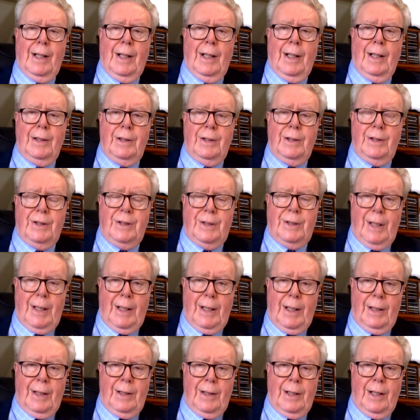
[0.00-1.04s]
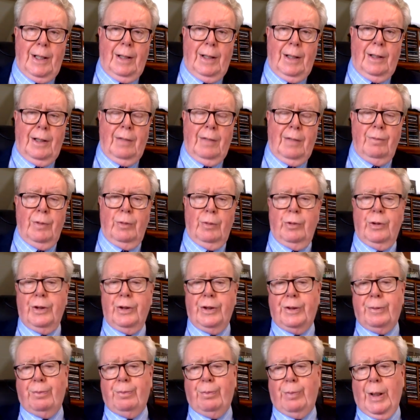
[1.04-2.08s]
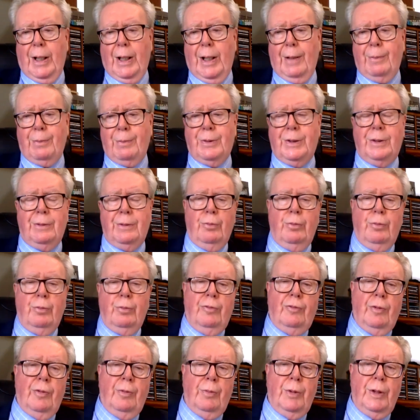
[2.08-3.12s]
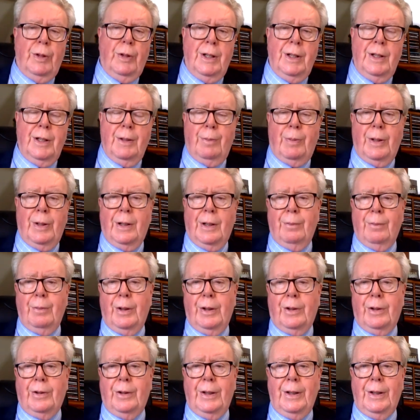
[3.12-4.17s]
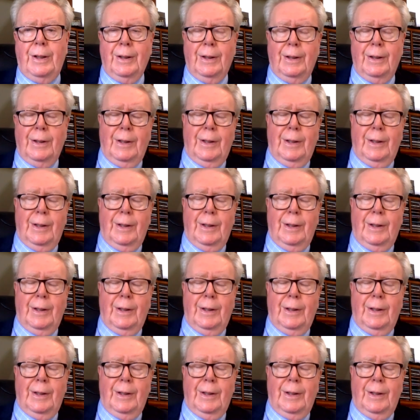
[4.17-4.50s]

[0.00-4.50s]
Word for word: understand how government works, perhaps from within the parliamentary